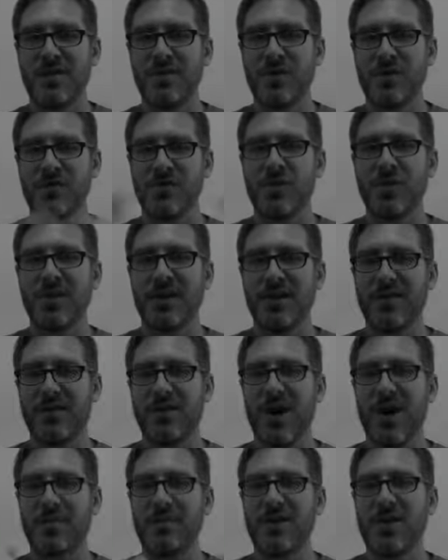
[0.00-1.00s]
There's nobody in the
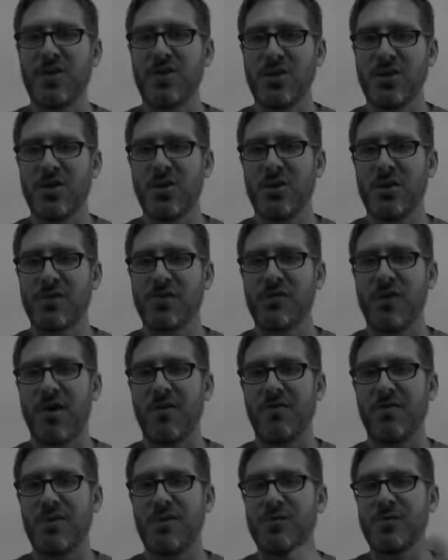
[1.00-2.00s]
competition who can
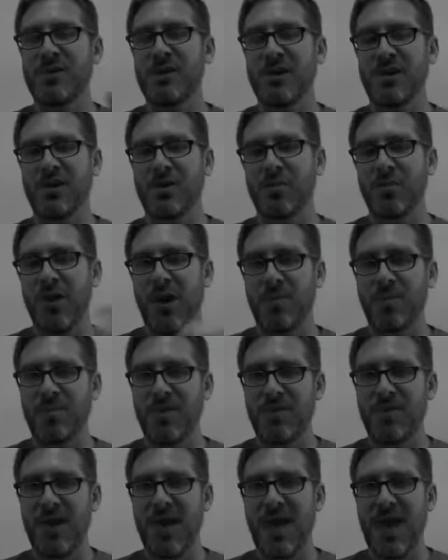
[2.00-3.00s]
solve this particular problem
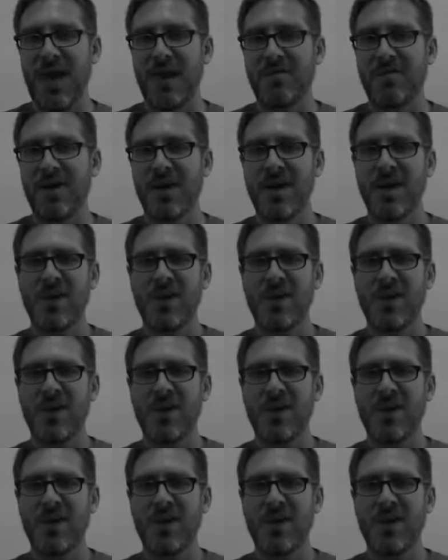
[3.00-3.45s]
that they have.